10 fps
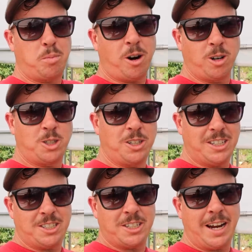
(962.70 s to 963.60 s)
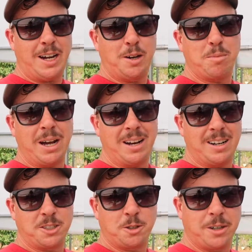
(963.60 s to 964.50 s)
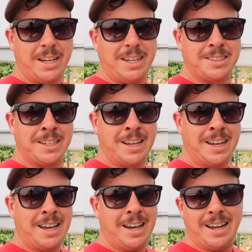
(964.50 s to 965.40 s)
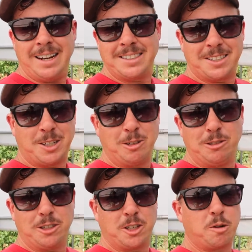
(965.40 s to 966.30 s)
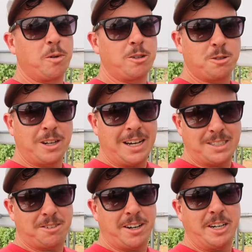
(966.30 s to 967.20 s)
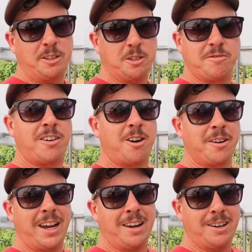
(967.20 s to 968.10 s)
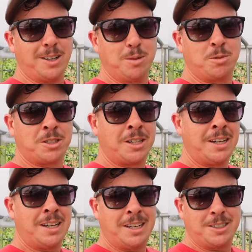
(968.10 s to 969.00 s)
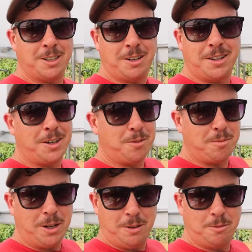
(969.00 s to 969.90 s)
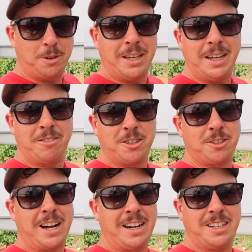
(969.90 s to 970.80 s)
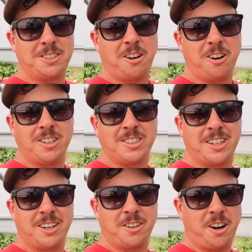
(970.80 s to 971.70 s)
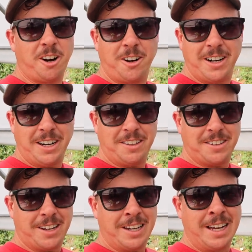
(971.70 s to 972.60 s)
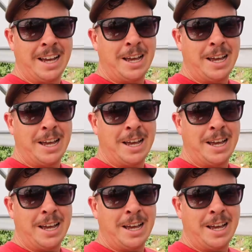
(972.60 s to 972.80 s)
of partially shaded by a lot of trees. And as I told you, the commercial guys around here do fall cantaloupes. So I thought, well, we can give it a try in his garden. It's not going to hurt anything.